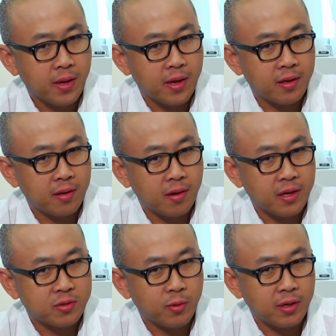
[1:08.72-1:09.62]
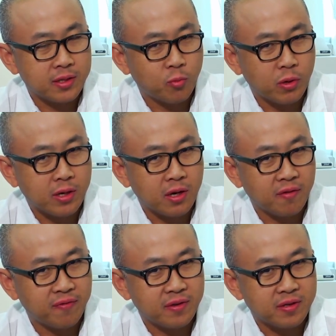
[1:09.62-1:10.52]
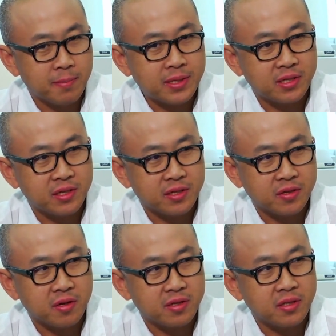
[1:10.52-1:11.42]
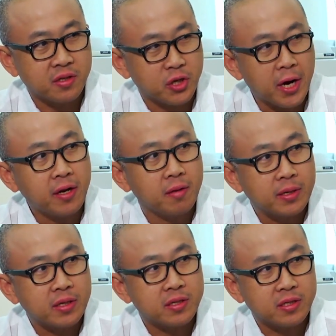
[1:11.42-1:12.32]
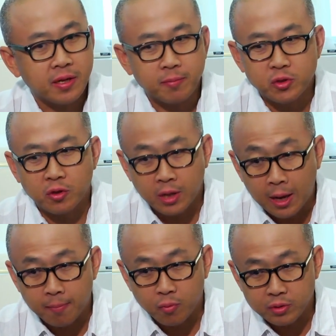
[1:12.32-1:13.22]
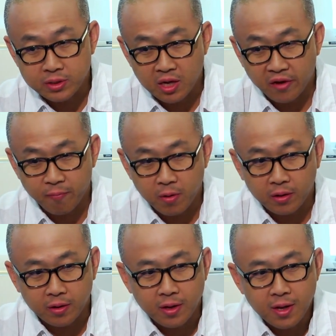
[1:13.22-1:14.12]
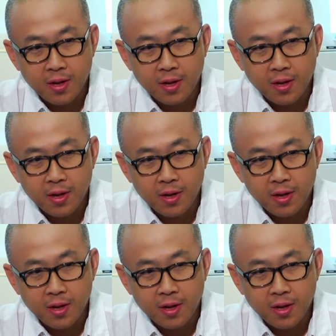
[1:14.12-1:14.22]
And as well as what kind of messages it's going to send to China, because Kim Jong Nam, who is the half-brother,